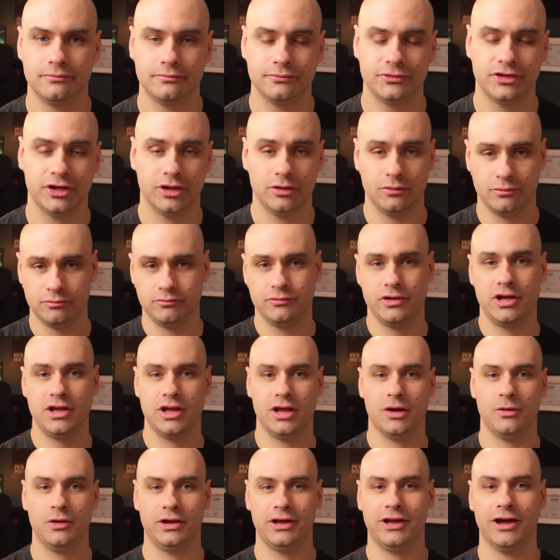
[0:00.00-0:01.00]
So
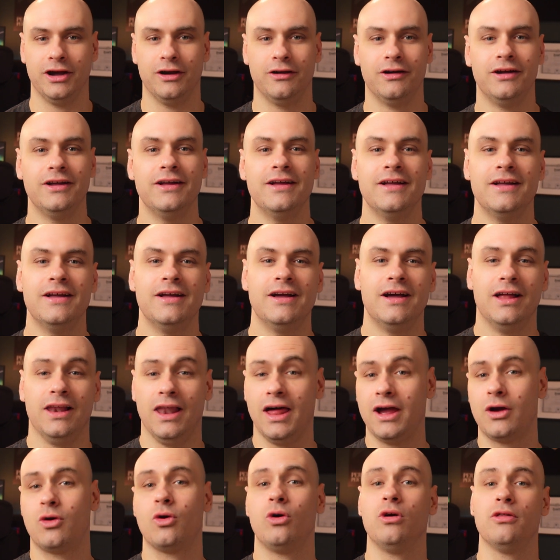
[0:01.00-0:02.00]
here we go.
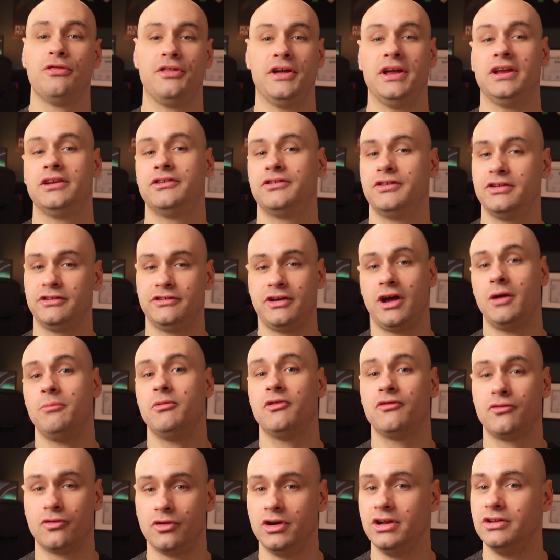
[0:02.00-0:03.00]
Like all things, the type
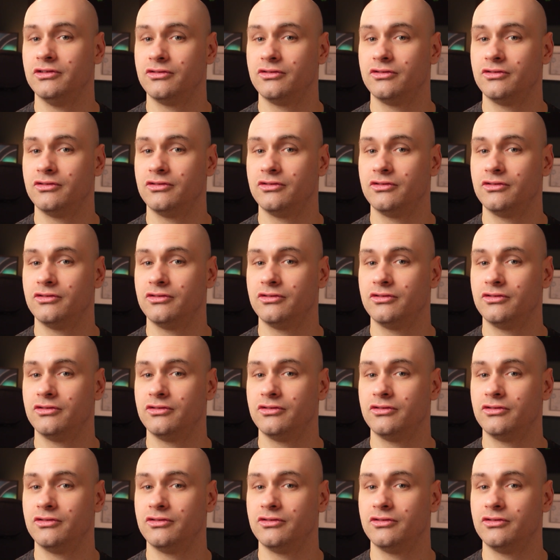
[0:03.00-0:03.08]
of green